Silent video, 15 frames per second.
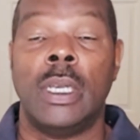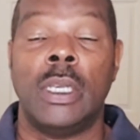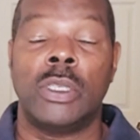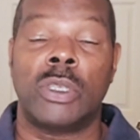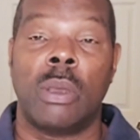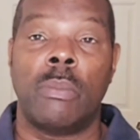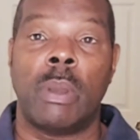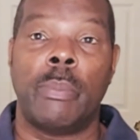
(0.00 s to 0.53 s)

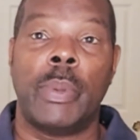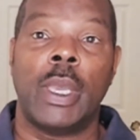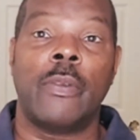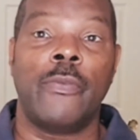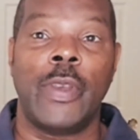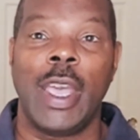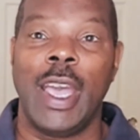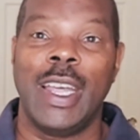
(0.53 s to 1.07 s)
So I'm a big
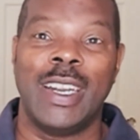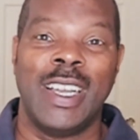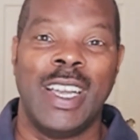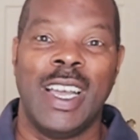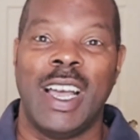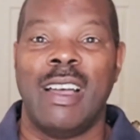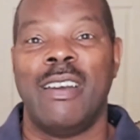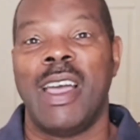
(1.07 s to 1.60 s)
fan
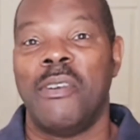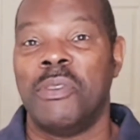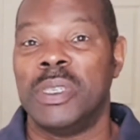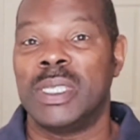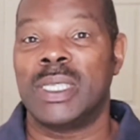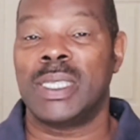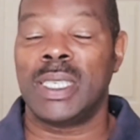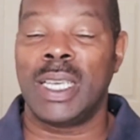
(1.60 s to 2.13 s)
of having
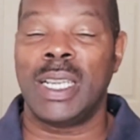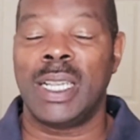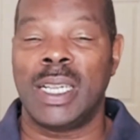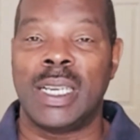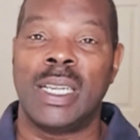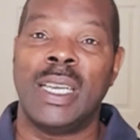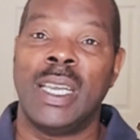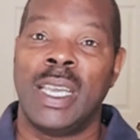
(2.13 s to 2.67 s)

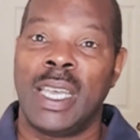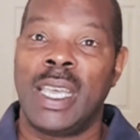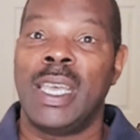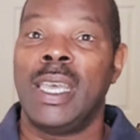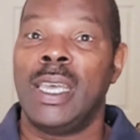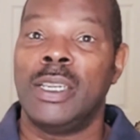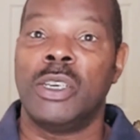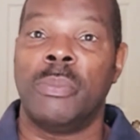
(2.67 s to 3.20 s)
seating
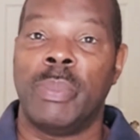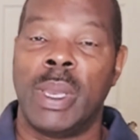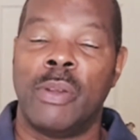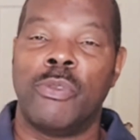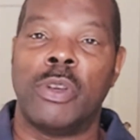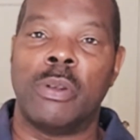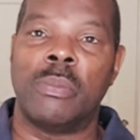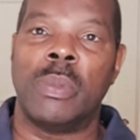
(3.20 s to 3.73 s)
in your
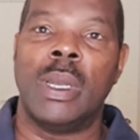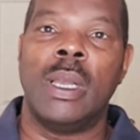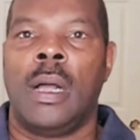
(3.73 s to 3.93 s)
bedroom.